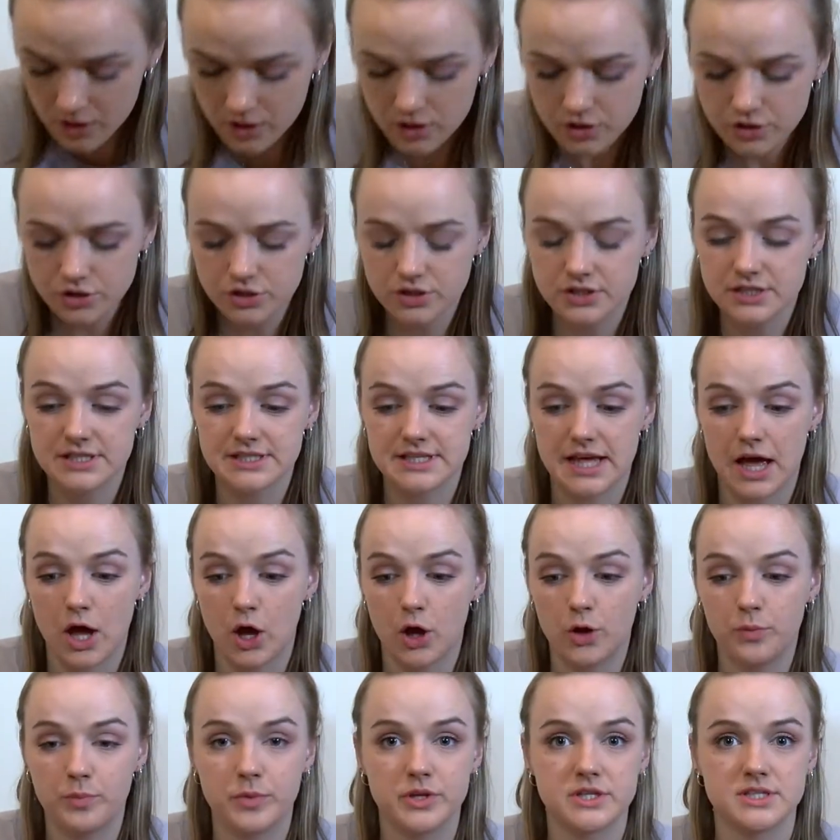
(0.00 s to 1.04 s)
Just because that
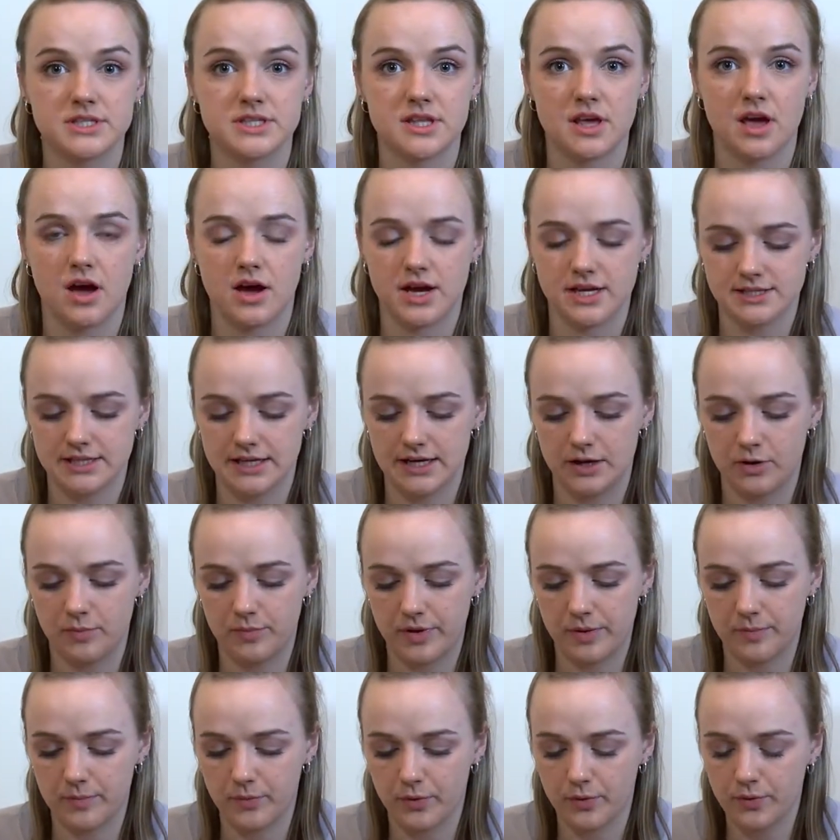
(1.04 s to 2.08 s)
opens the eyes a little
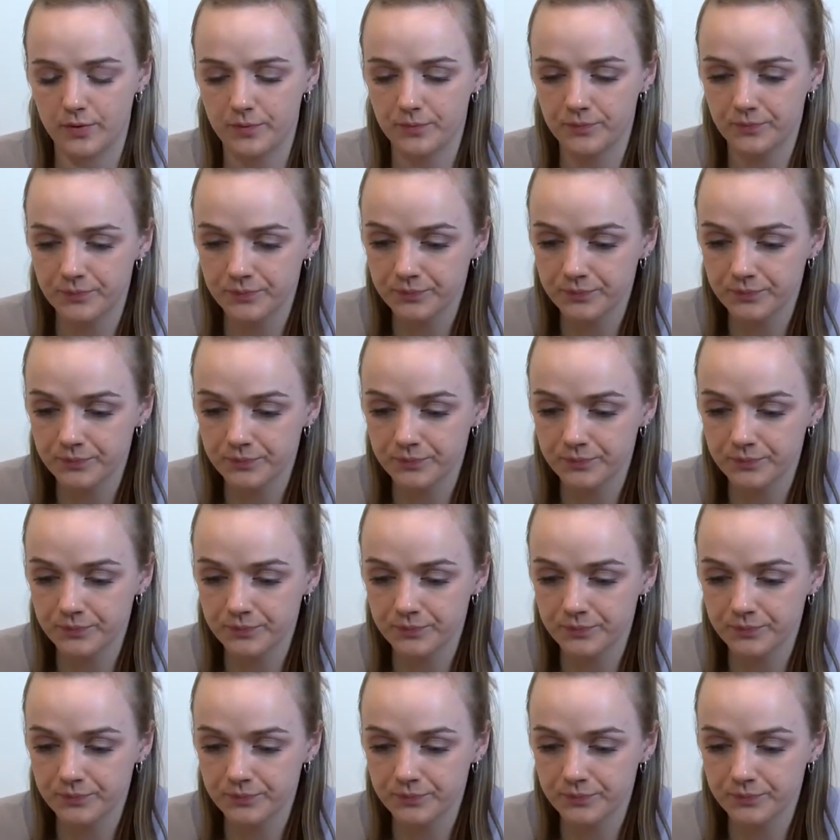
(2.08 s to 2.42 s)
bit more.